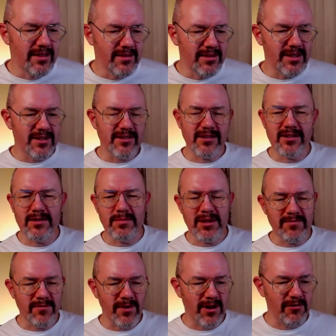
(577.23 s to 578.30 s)
these are going to be
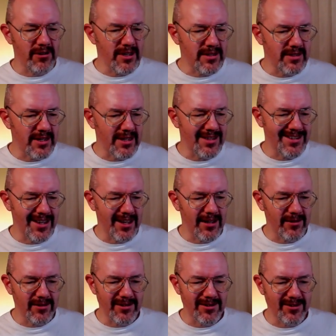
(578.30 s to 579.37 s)
very
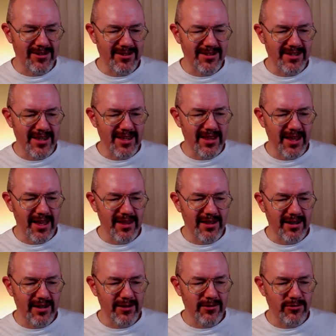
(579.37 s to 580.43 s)
detailed, and you can see there the
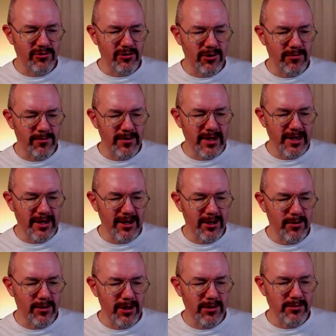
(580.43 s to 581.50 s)
little trophy
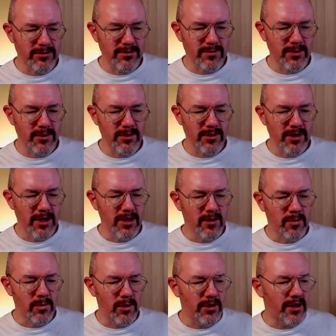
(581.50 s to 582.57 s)
logos for
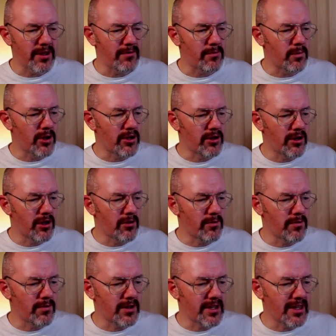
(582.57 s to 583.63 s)
what they've won
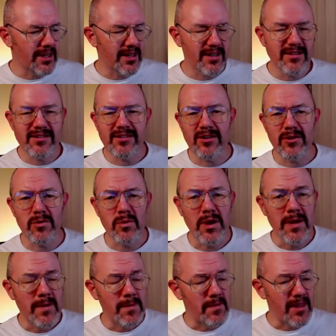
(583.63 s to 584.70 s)
over the years. So
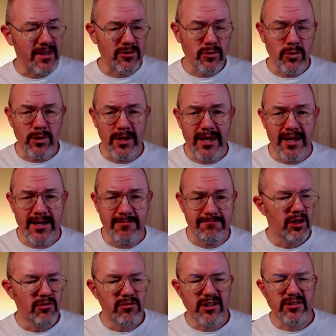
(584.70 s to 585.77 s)
it's all here.
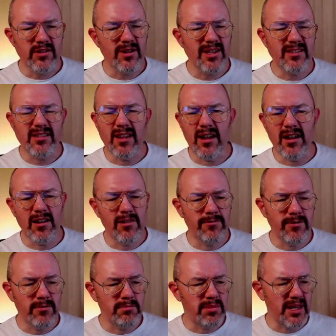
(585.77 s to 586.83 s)
All right, so let's start
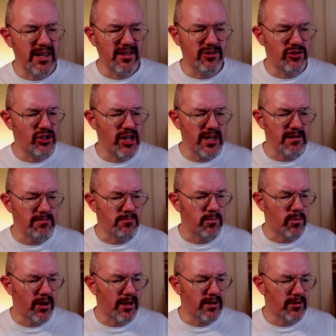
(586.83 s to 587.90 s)
off at PSG.
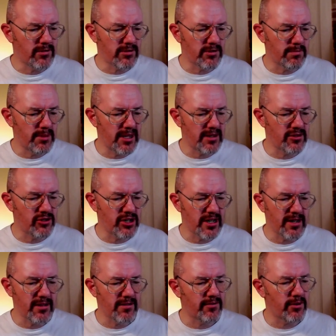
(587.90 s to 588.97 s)
Why not? So
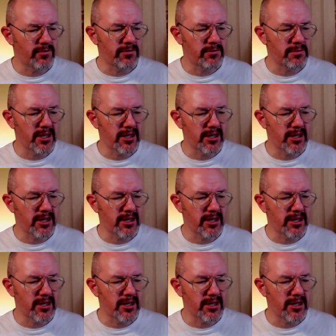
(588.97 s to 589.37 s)
PSG have offered me a